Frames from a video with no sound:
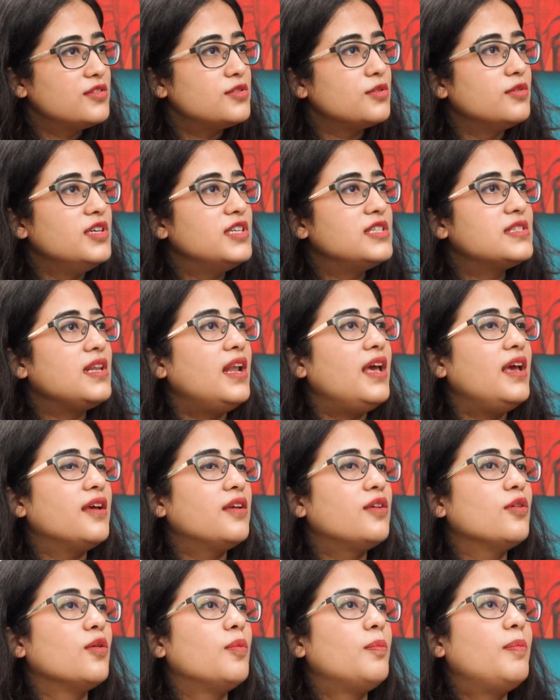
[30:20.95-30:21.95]
So it's
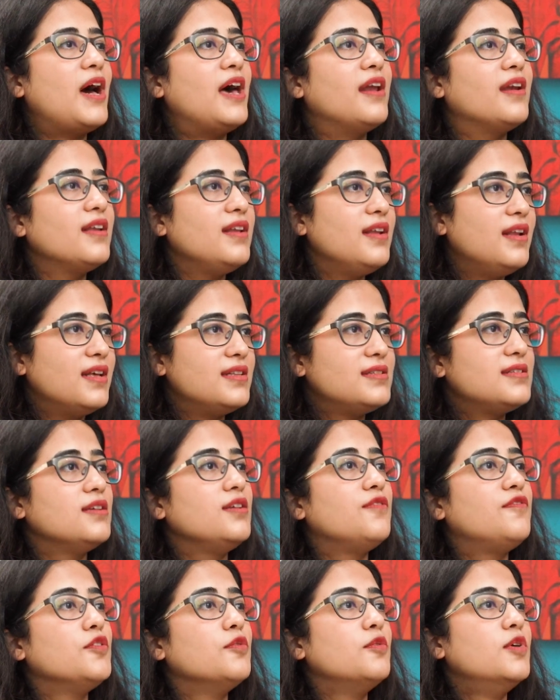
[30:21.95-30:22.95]
like, parallel, let's say
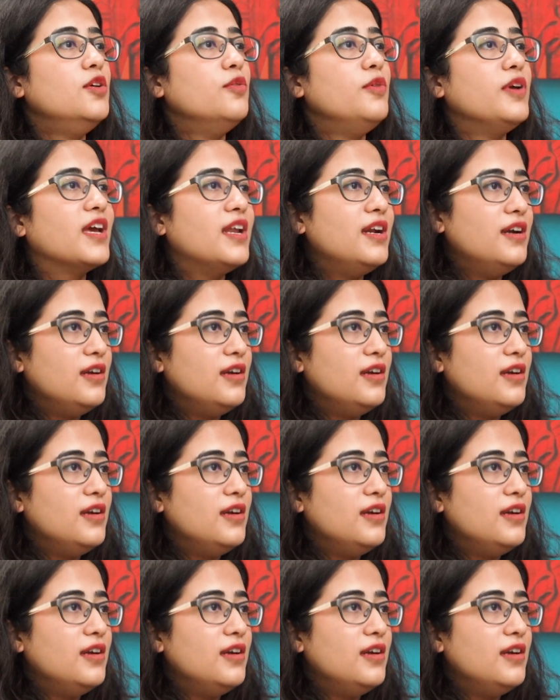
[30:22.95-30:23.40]
if you were doing an